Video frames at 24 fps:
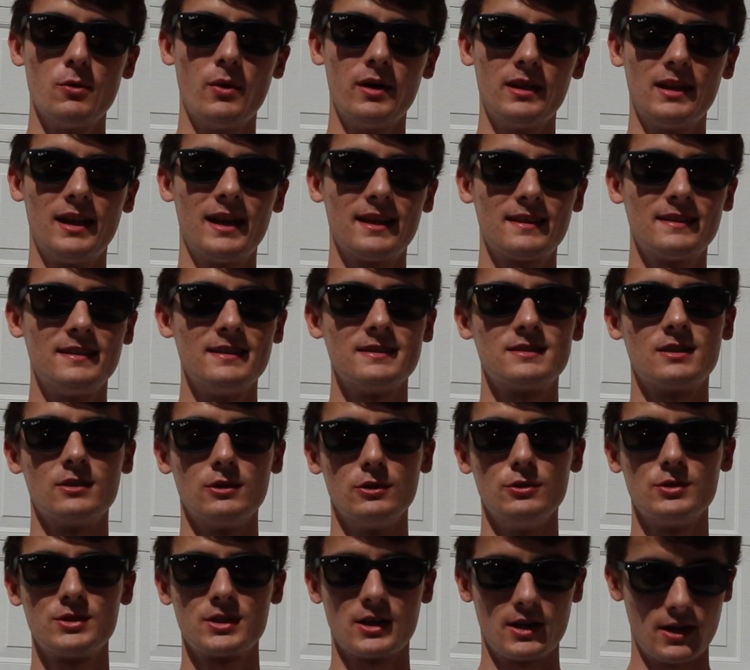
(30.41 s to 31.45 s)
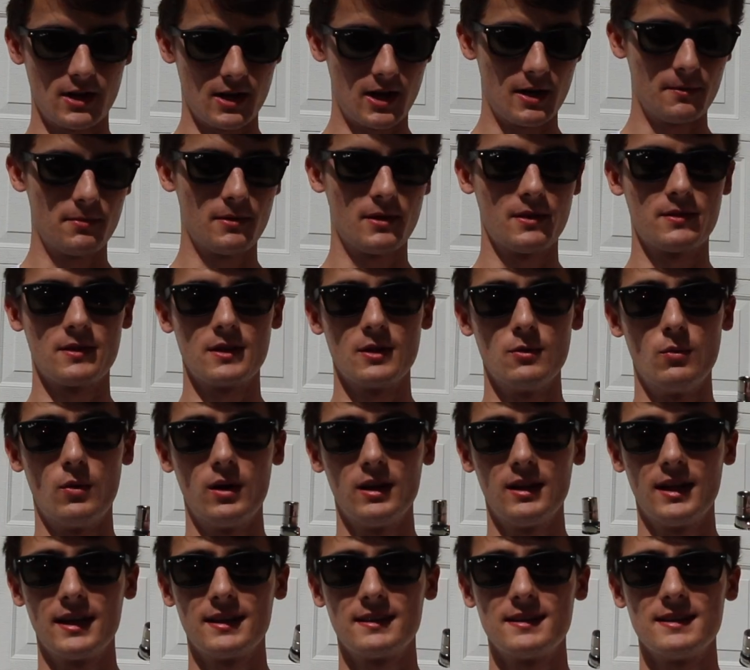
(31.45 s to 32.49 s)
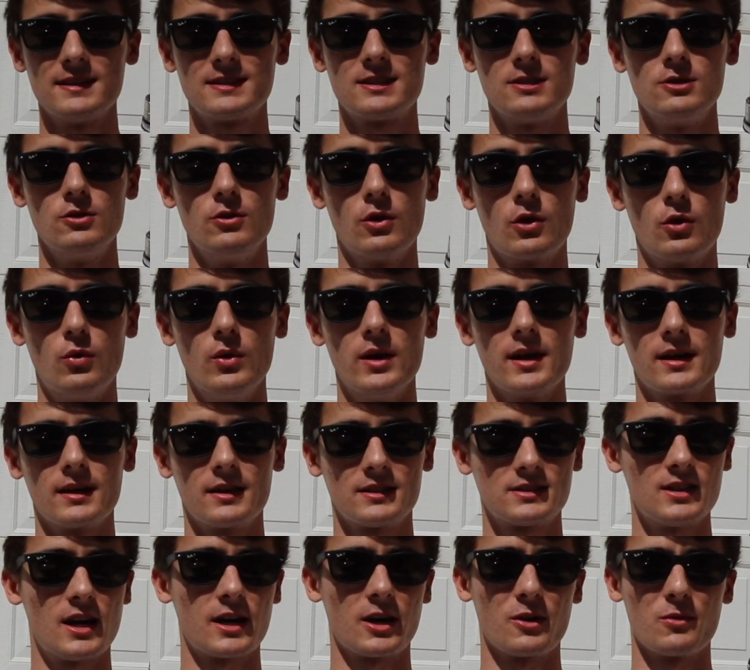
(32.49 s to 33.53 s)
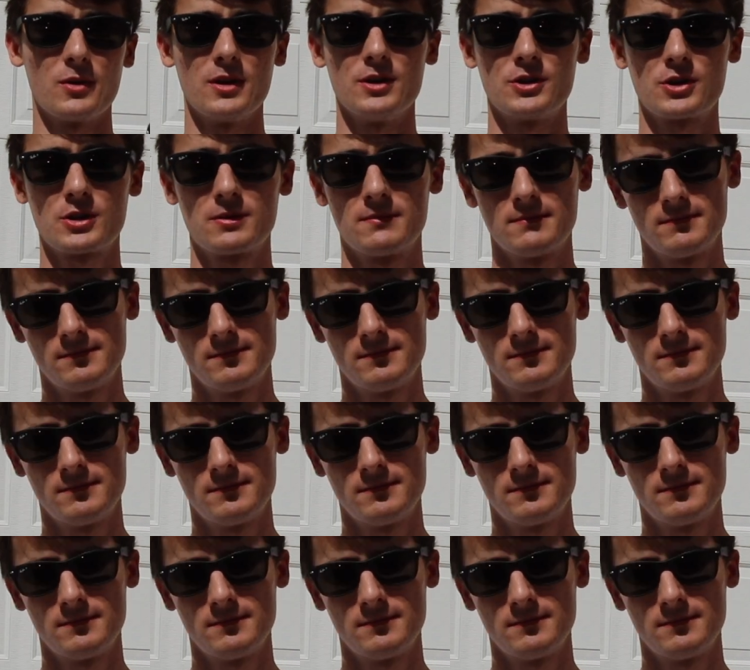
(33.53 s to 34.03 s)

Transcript: one like this to loosen it up, and then one like this to do it quick, a socket wrench.